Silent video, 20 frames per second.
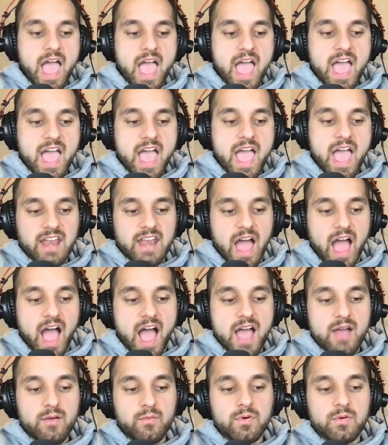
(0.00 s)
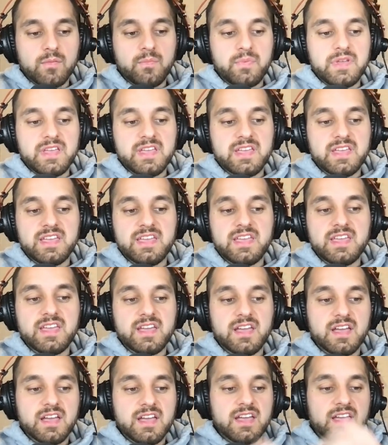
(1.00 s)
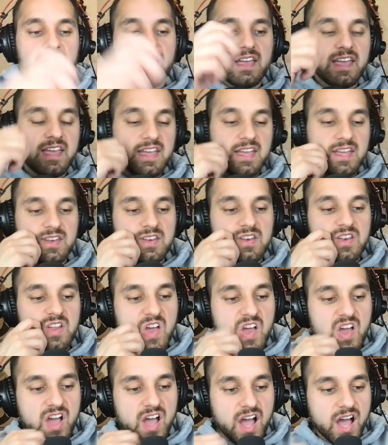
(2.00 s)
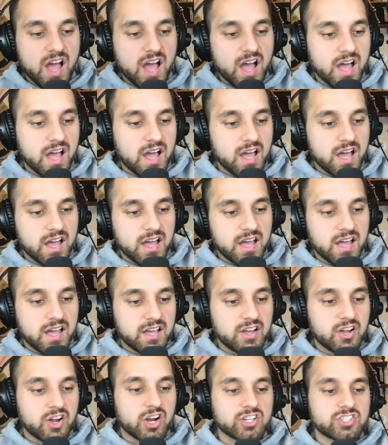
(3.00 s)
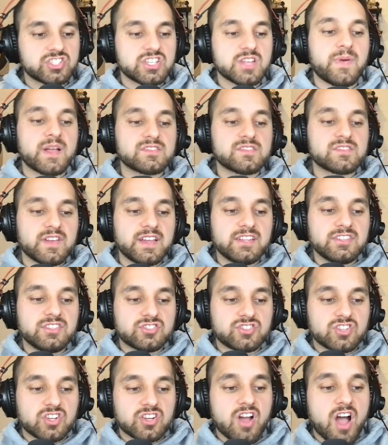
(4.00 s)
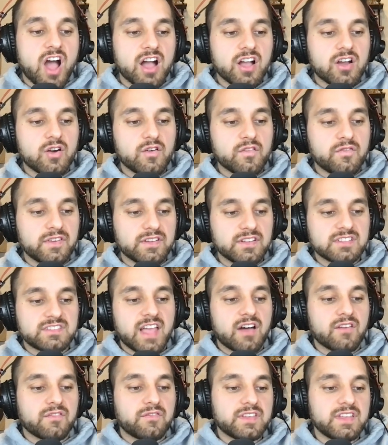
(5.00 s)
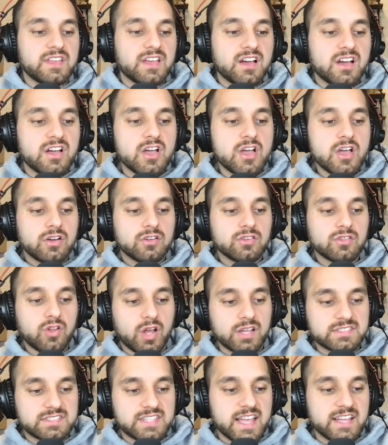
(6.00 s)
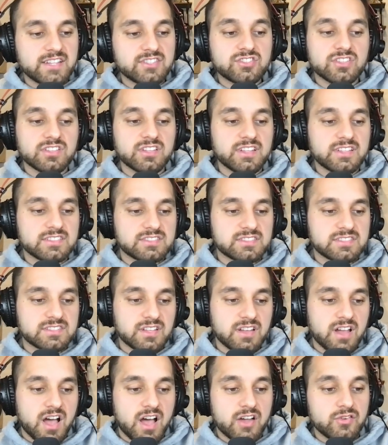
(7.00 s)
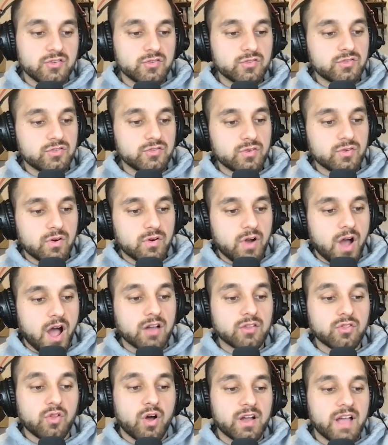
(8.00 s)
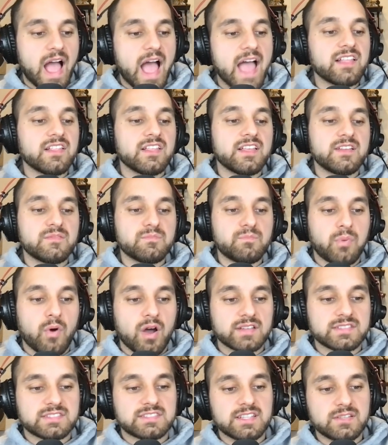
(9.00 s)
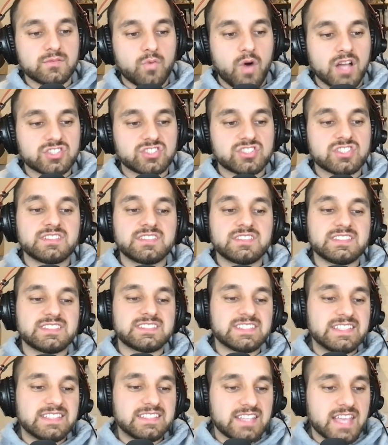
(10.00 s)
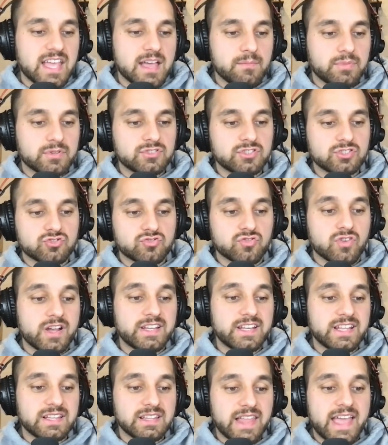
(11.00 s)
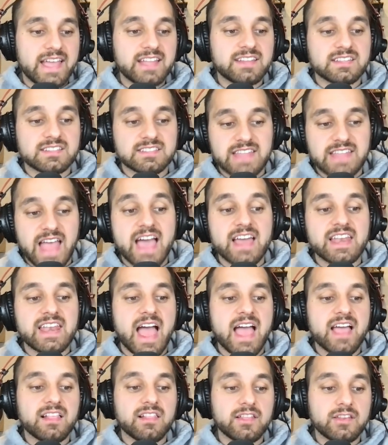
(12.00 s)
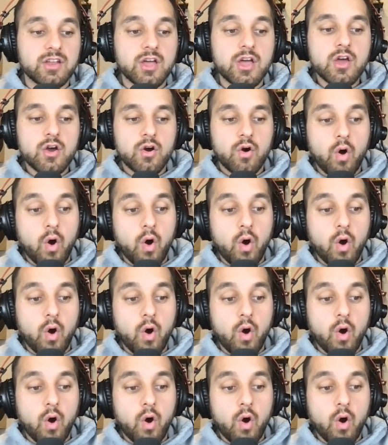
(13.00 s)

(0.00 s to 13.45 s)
And I will be in Hershey, Pennsylvania, Chicago, Philadelphia, Los Angeles, New York, Long Island, Boston, Washington, D.C., Tampa, Detroit, Atlanta, Staten Island,